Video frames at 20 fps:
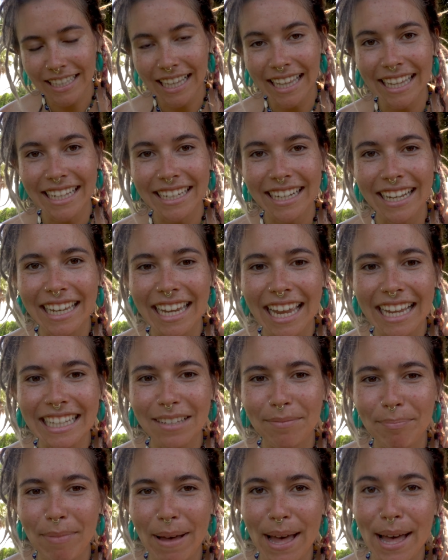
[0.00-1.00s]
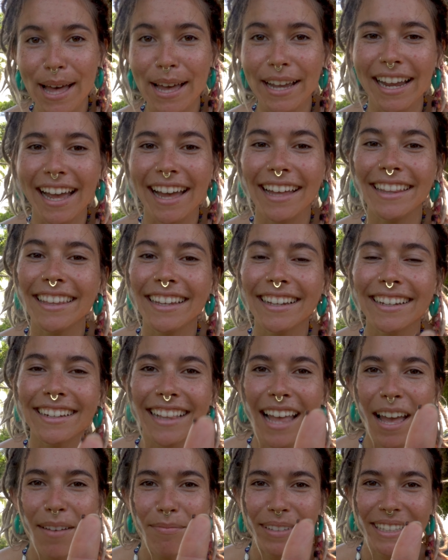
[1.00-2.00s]
a little ladybug. I think
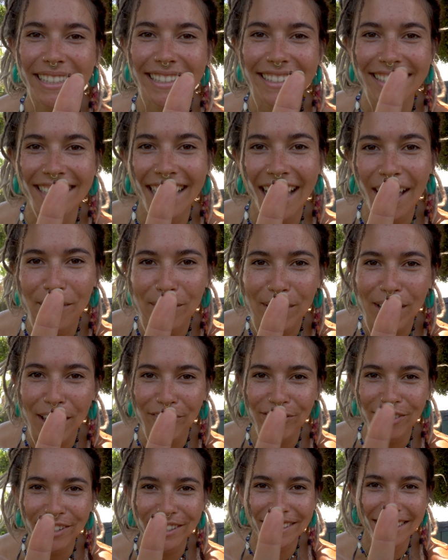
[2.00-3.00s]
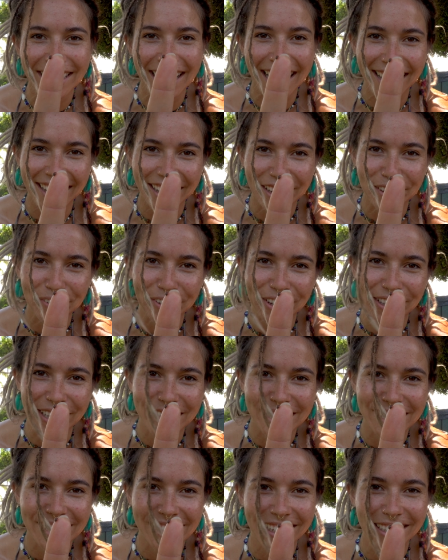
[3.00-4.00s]
that means that we have good luck for
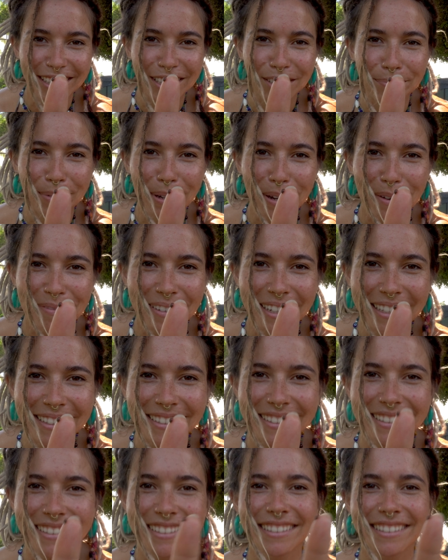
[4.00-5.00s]
this experiment.